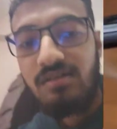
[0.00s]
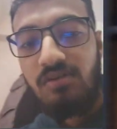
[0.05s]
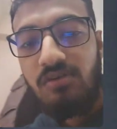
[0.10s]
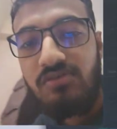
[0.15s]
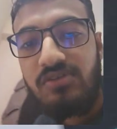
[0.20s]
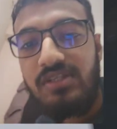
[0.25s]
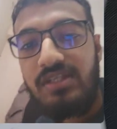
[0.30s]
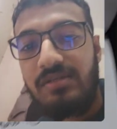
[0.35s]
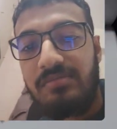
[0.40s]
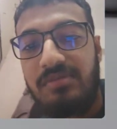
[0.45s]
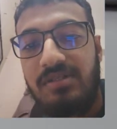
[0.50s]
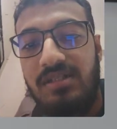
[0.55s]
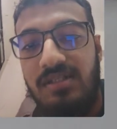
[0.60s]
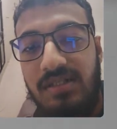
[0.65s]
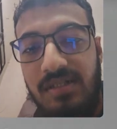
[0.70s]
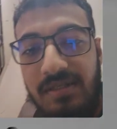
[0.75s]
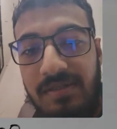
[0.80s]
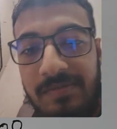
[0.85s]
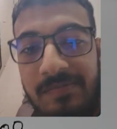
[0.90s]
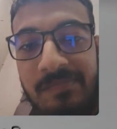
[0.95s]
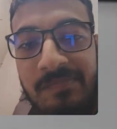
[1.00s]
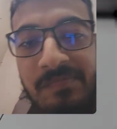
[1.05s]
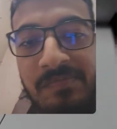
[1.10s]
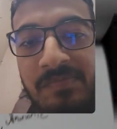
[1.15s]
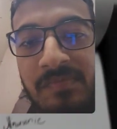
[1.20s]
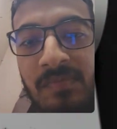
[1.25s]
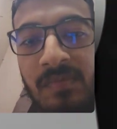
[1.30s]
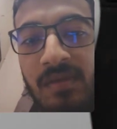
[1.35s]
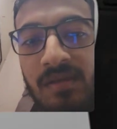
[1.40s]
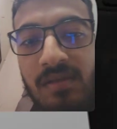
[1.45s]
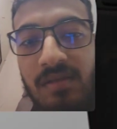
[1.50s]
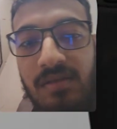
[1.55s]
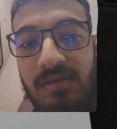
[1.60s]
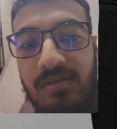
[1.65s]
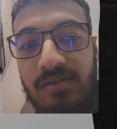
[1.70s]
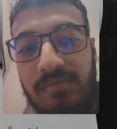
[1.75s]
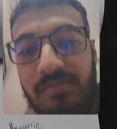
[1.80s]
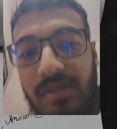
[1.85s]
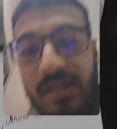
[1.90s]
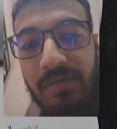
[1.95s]
concept
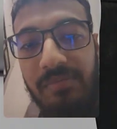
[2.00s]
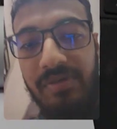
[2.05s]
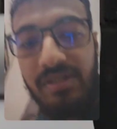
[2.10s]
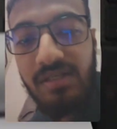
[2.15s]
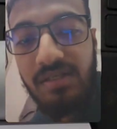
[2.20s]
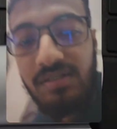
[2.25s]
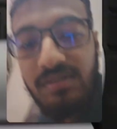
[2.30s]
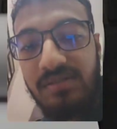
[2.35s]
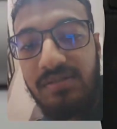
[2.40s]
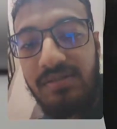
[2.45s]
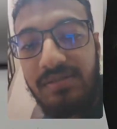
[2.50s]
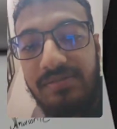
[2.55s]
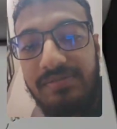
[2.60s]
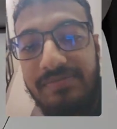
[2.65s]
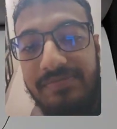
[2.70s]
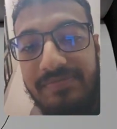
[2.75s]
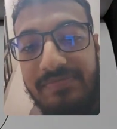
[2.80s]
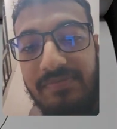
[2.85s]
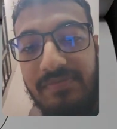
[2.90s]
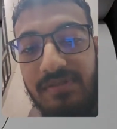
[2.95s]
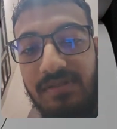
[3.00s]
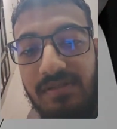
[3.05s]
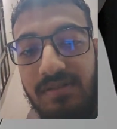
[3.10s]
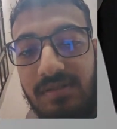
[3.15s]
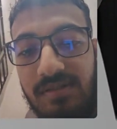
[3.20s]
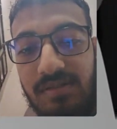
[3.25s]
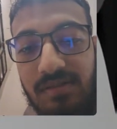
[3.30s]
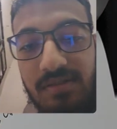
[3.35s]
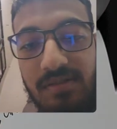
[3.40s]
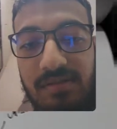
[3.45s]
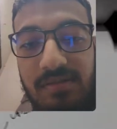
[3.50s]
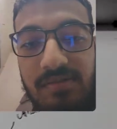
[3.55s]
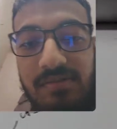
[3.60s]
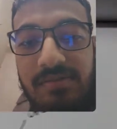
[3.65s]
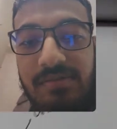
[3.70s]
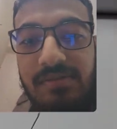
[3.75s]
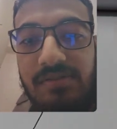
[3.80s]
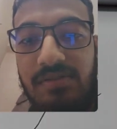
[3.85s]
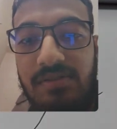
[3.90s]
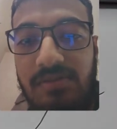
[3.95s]
map here.
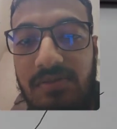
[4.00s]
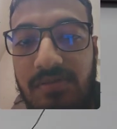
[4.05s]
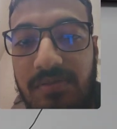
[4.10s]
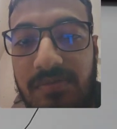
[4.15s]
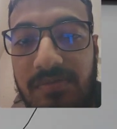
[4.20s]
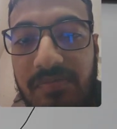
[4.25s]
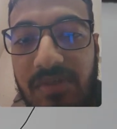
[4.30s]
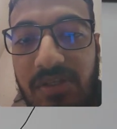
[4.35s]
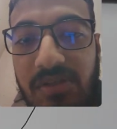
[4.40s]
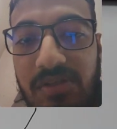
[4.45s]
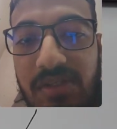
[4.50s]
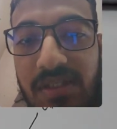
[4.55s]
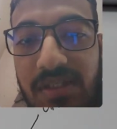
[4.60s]
So you can